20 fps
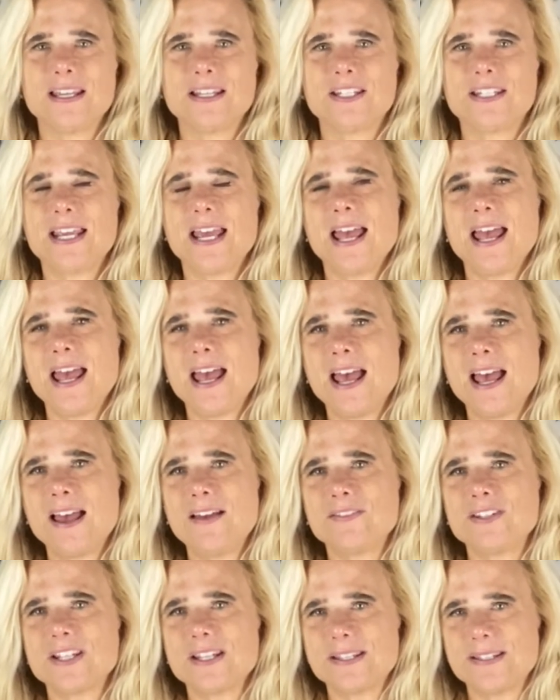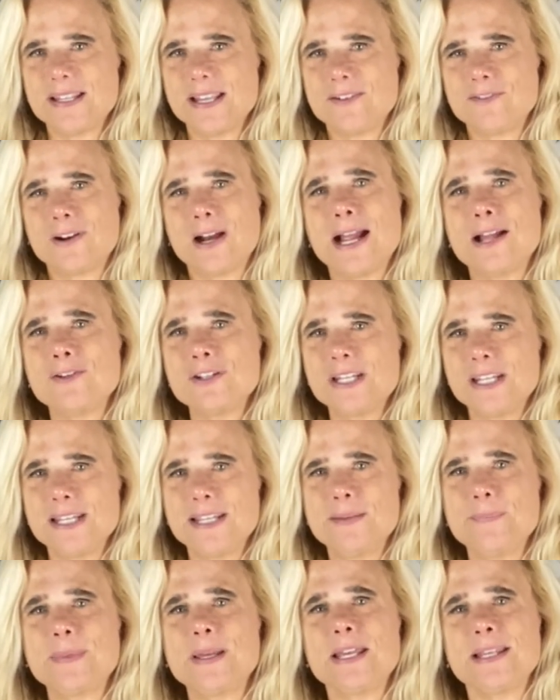to surround
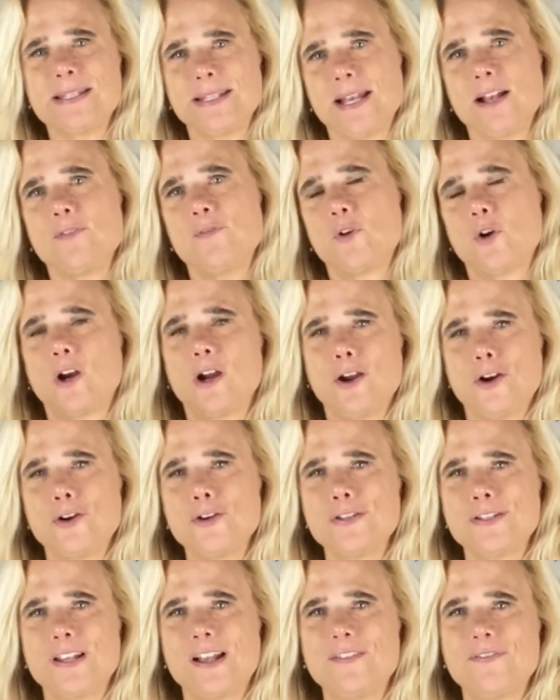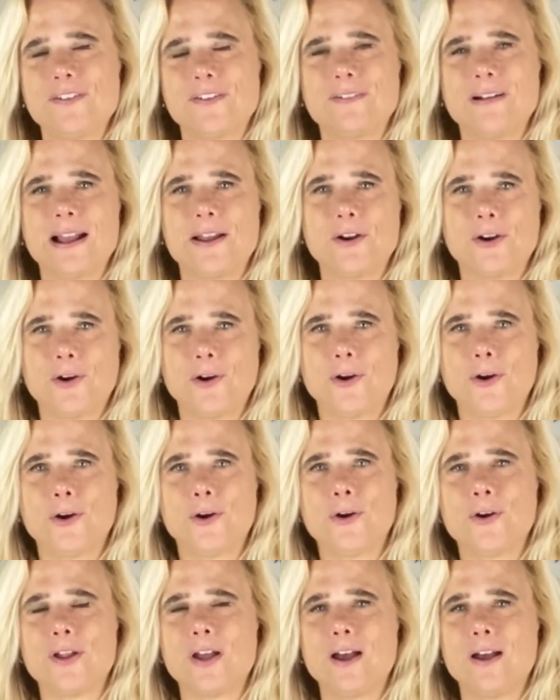himself or herself around a
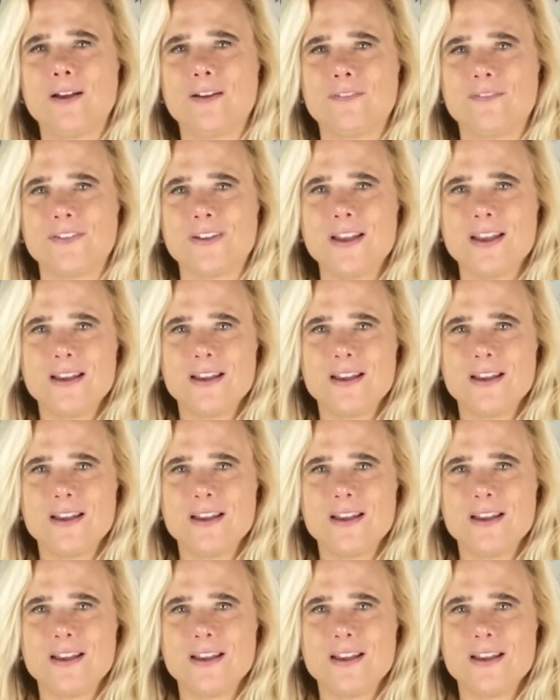herd of